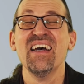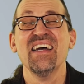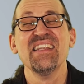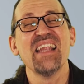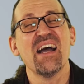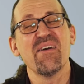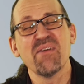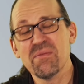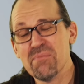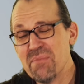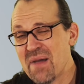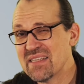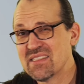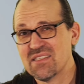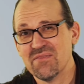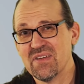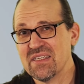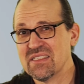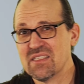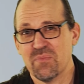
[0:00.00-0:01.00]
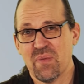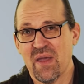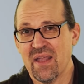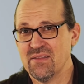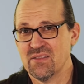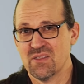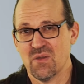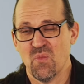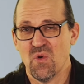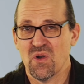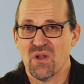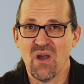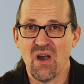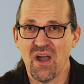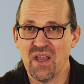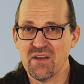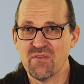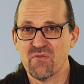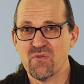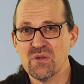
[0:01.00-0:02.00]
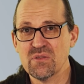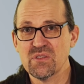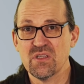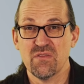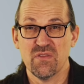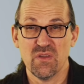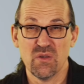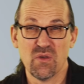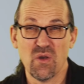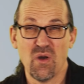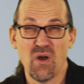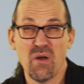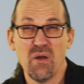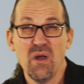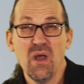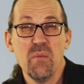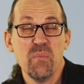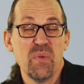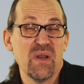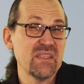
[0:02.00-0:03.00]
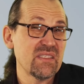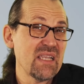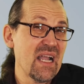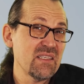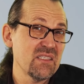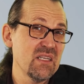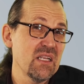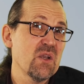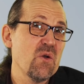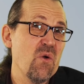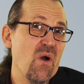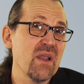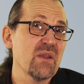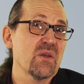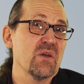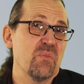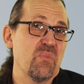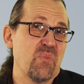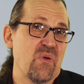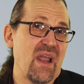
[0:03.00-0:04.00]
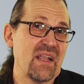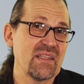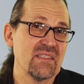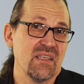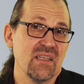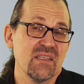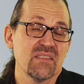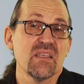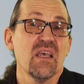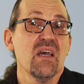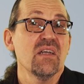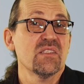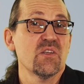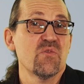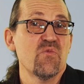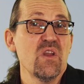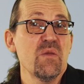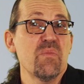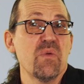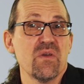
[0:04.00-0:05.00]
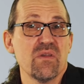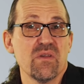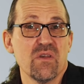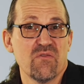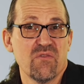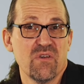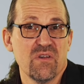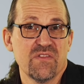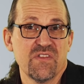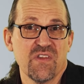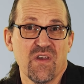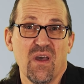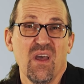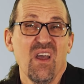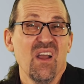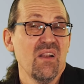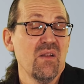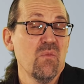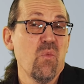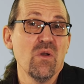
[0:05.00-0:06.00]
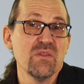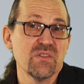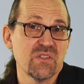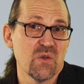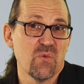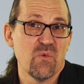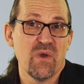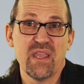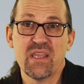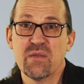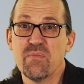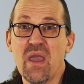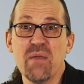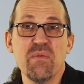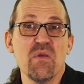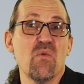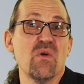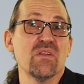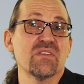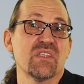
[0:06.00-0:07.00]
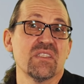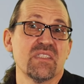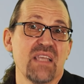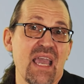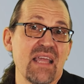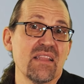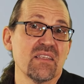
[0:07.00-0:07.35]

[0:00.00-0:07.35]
Now, it massively depends on what kind of router you've got, but it's actually quite good practice to reboot your router once a week, maybe once a day.